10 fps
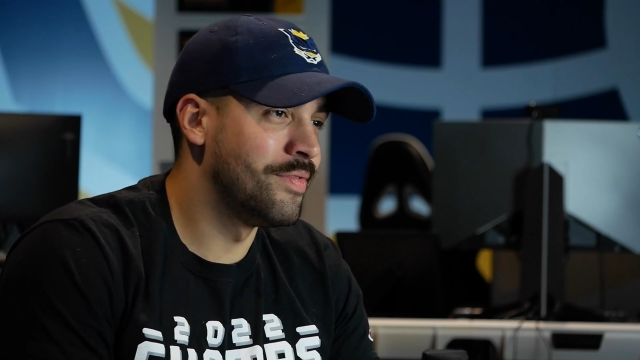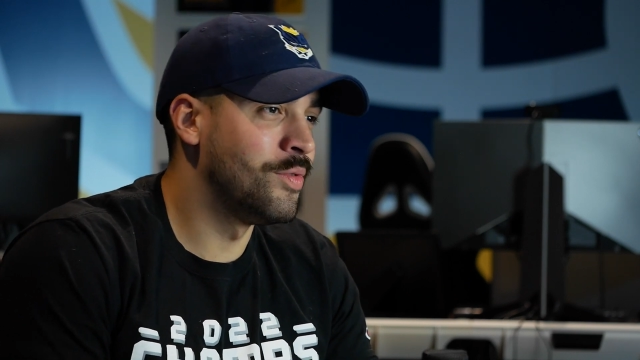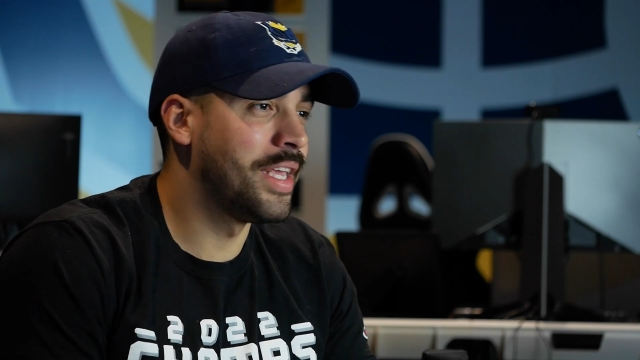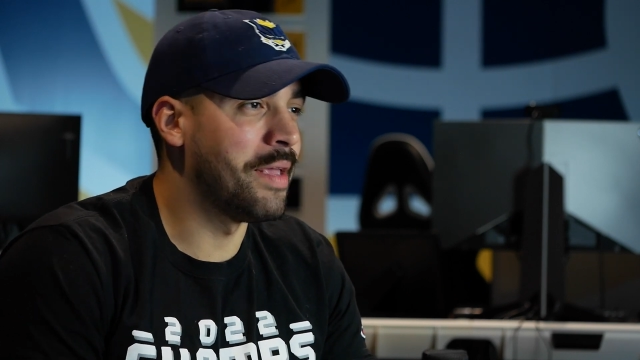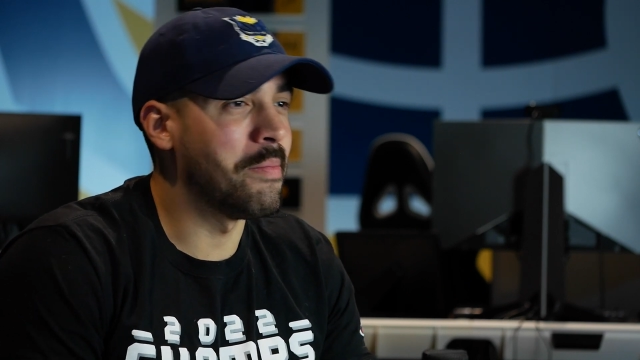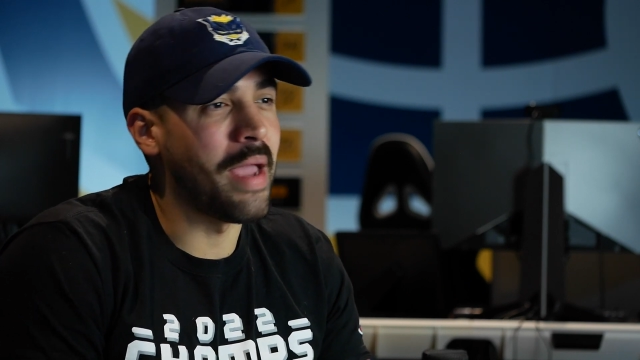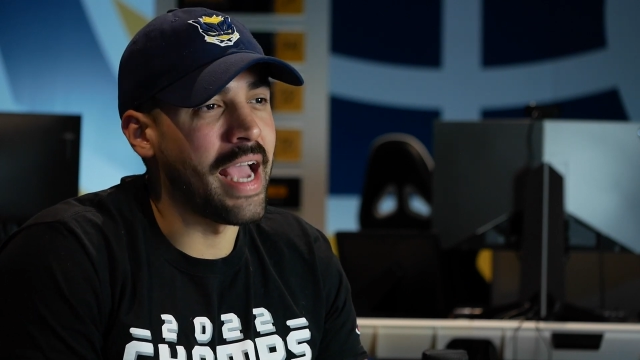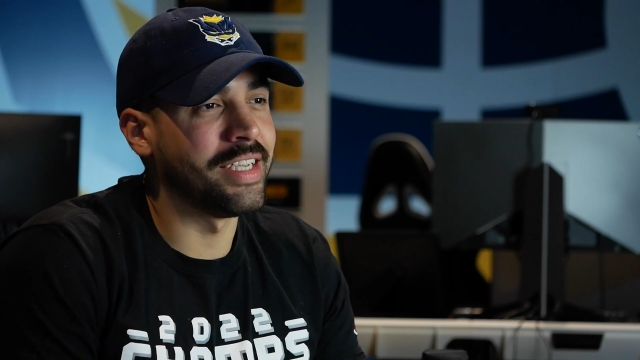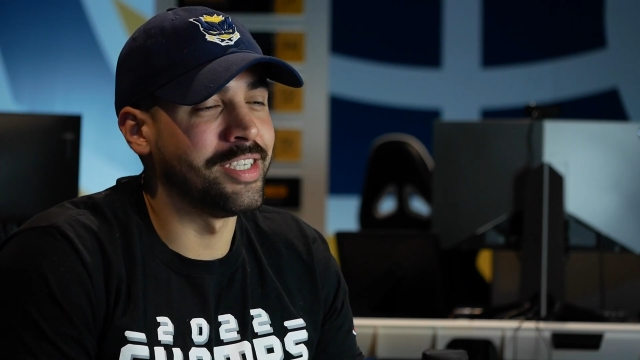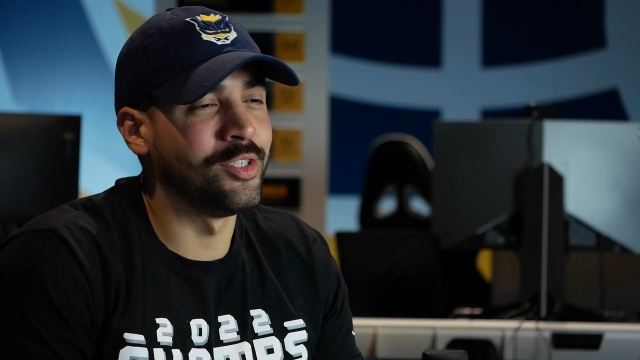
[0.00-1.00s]
You can't
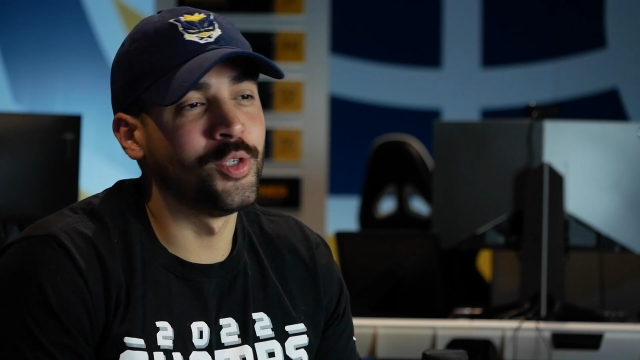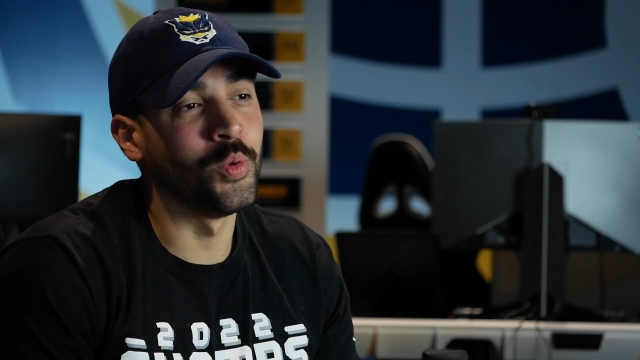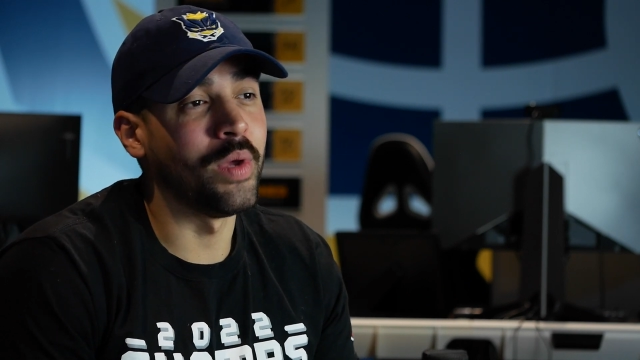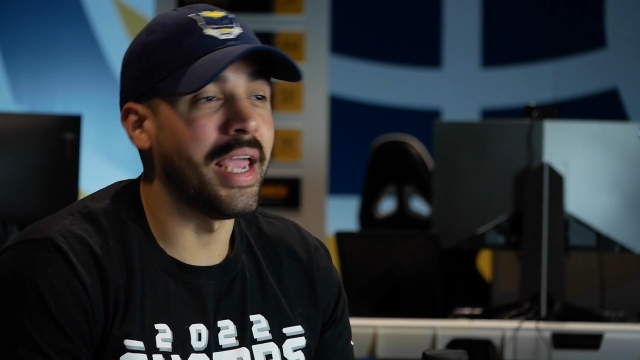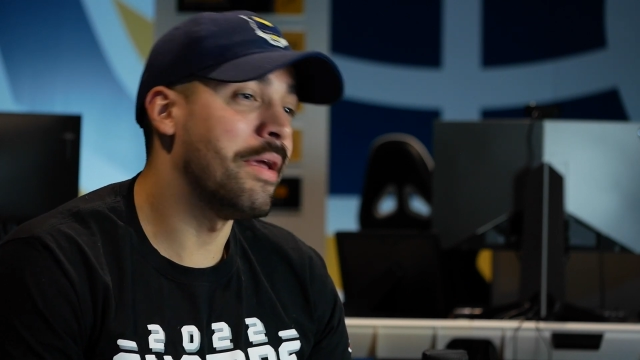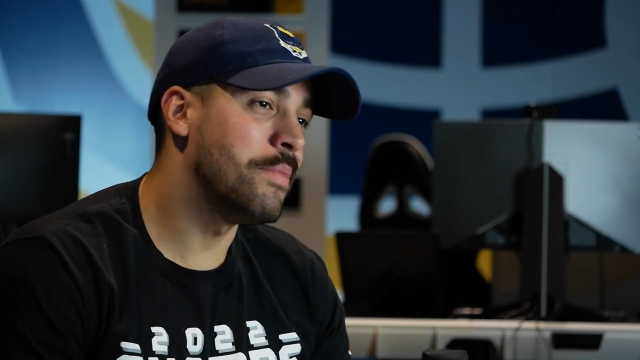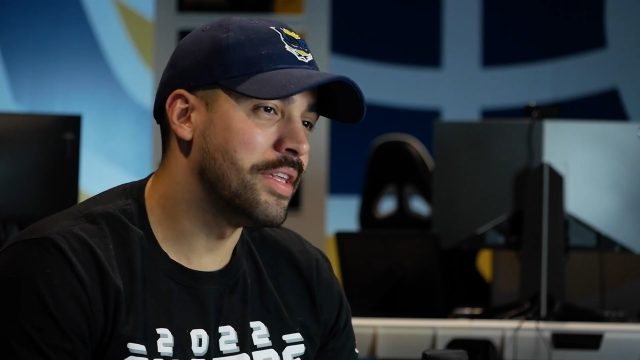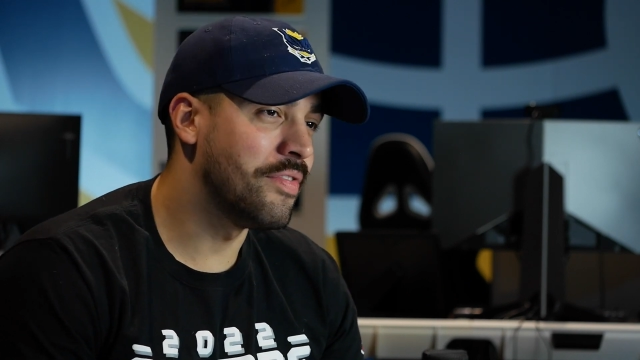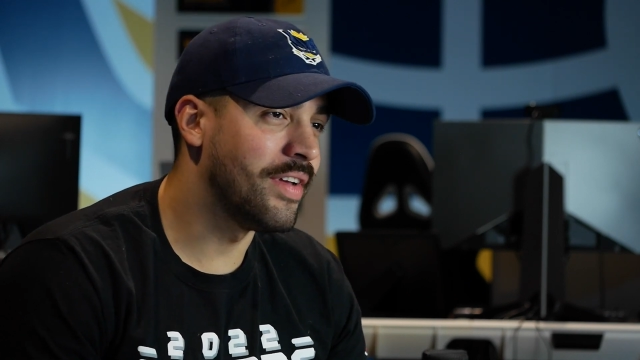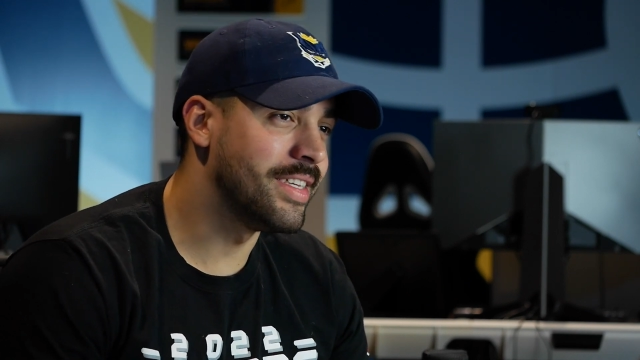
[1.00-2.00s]
mash and shoot and be
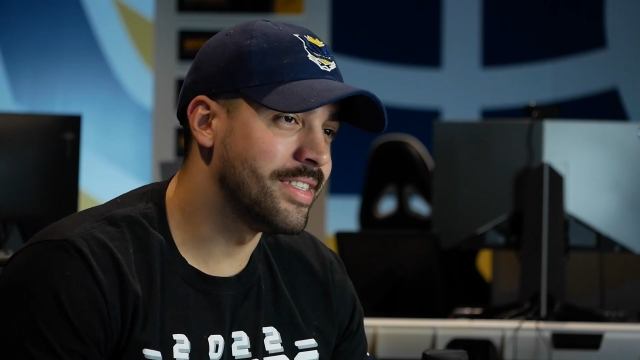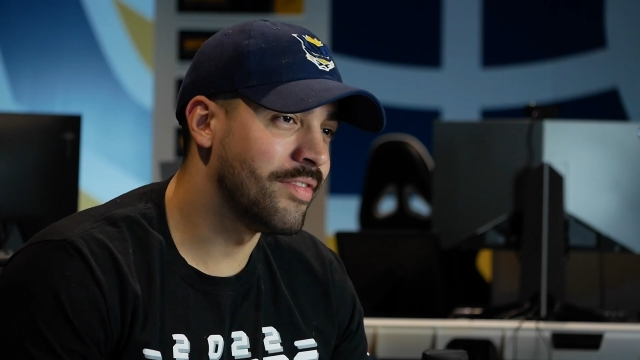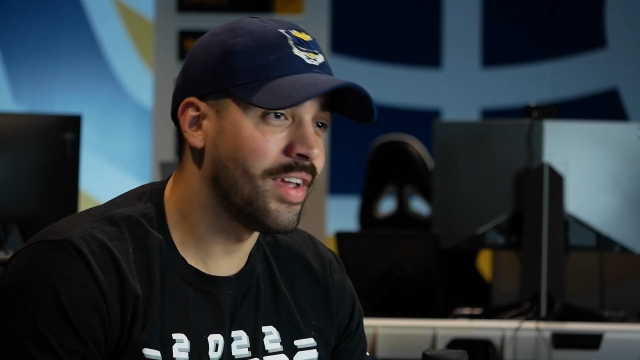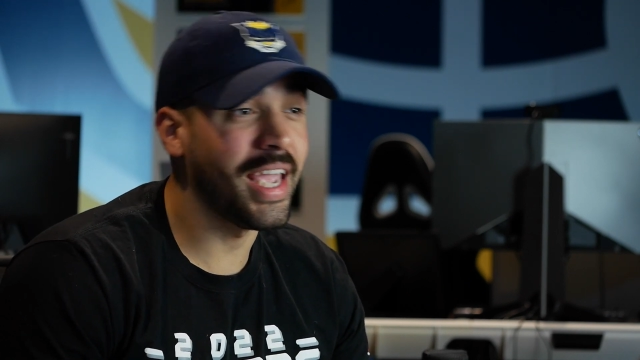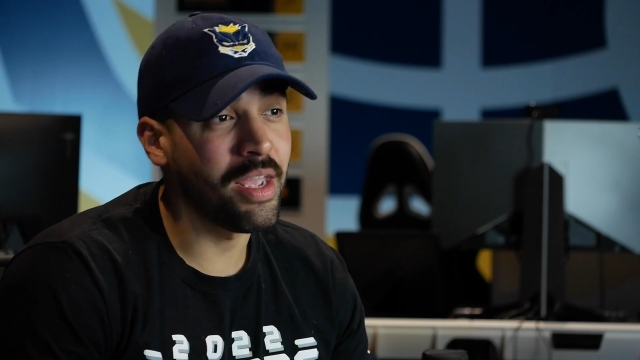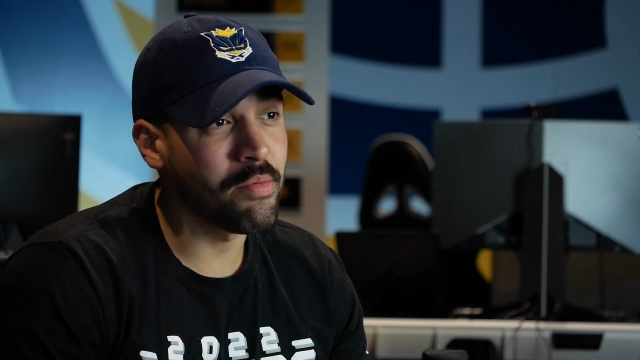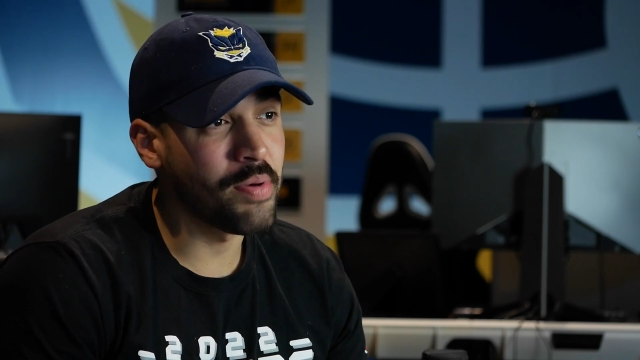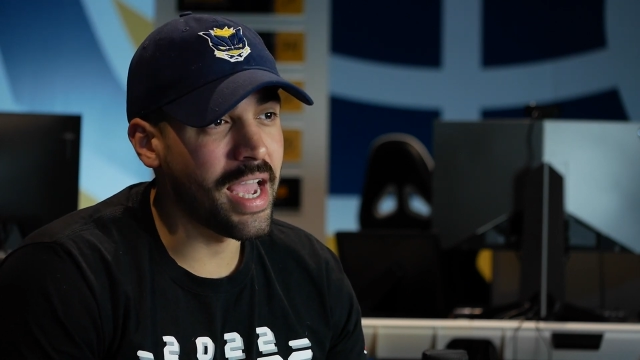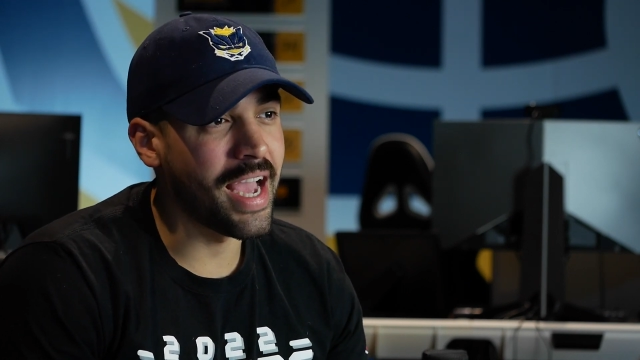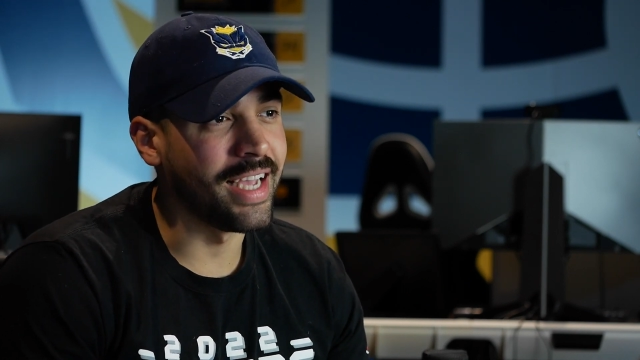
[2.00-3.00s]
defensive and
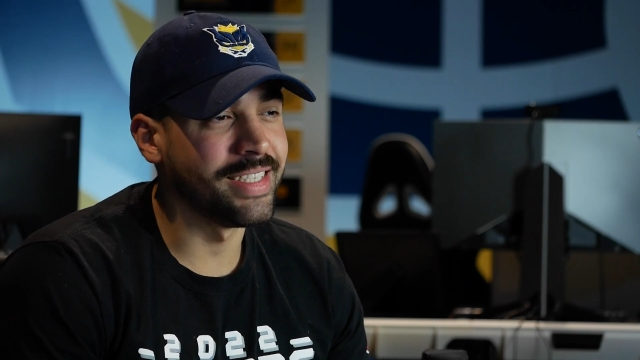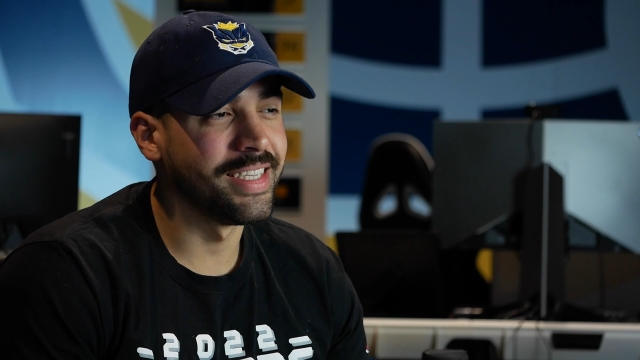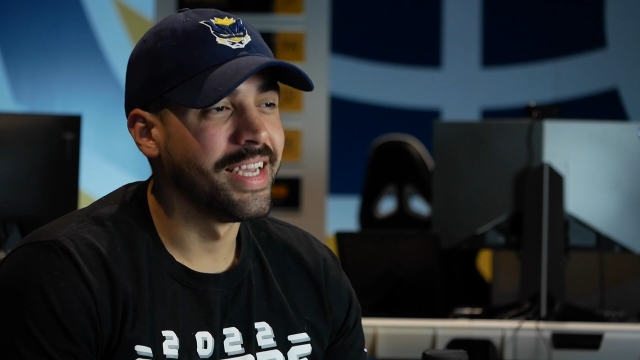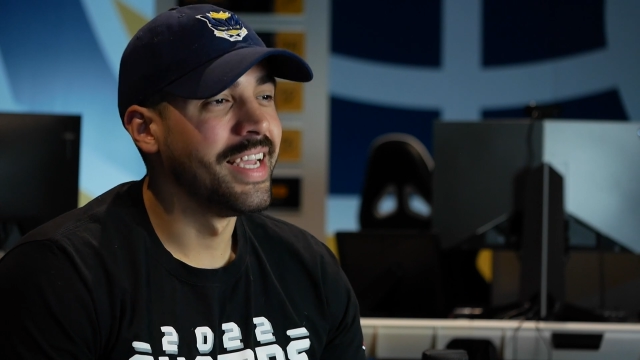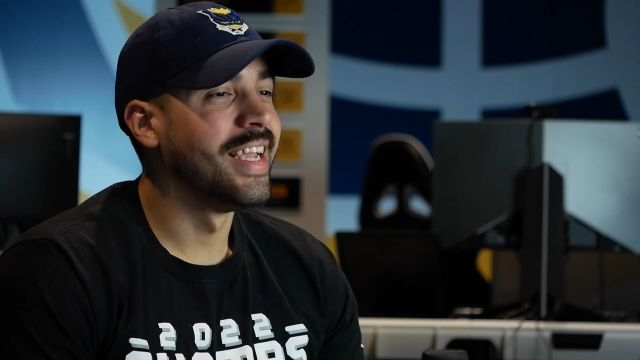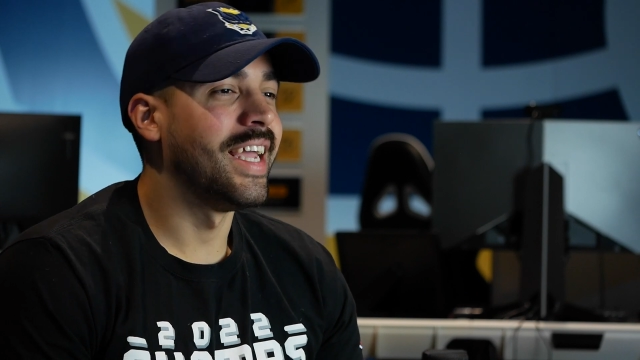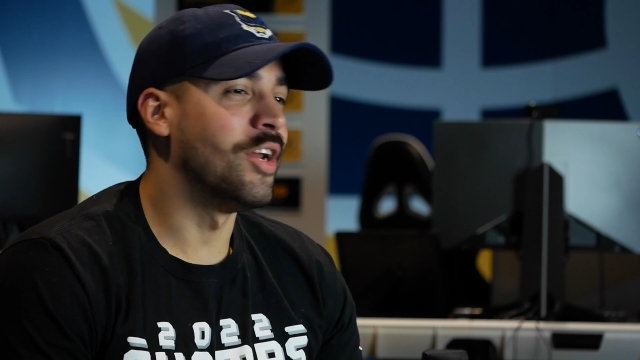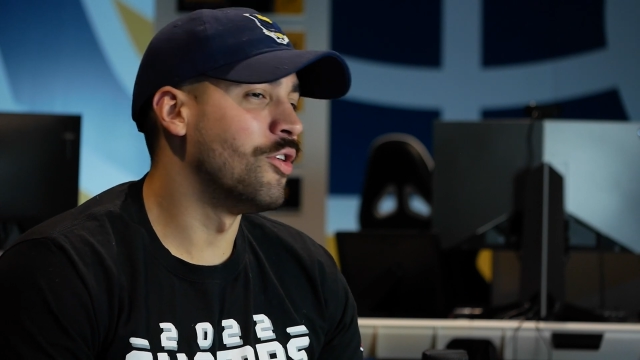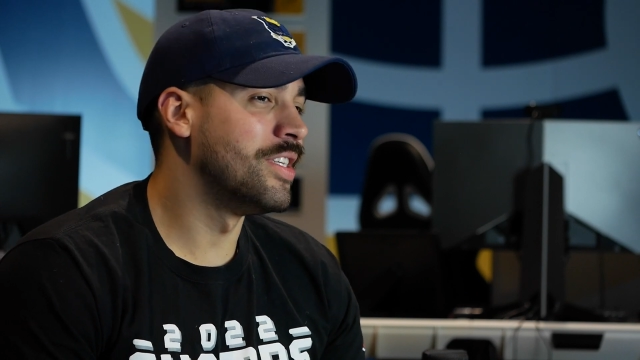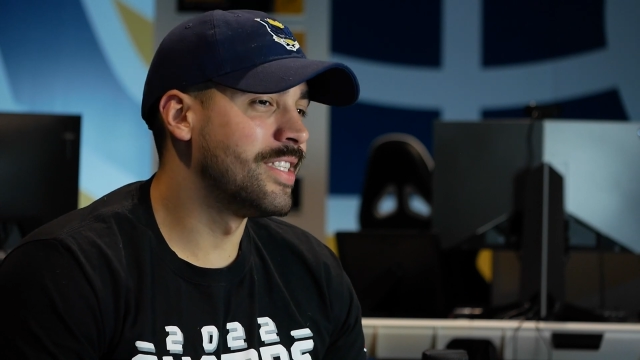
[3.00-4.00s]
pass and
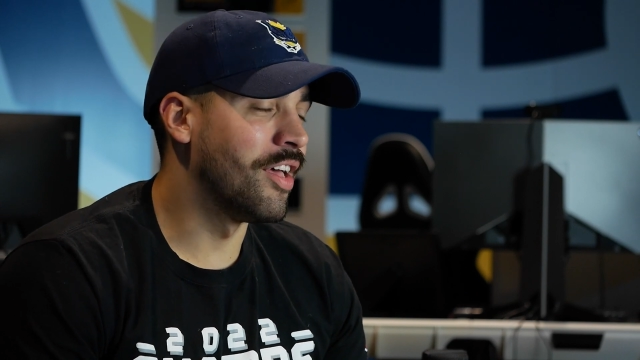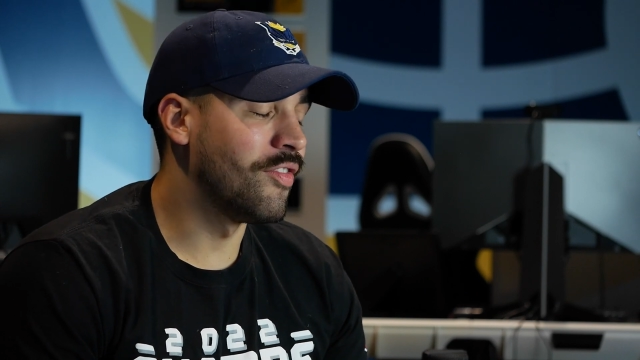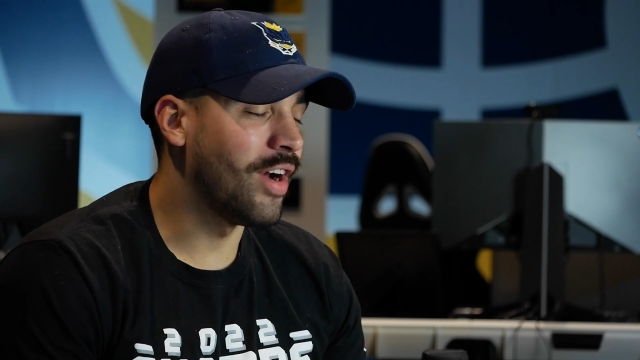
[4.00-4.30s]
all this stuff.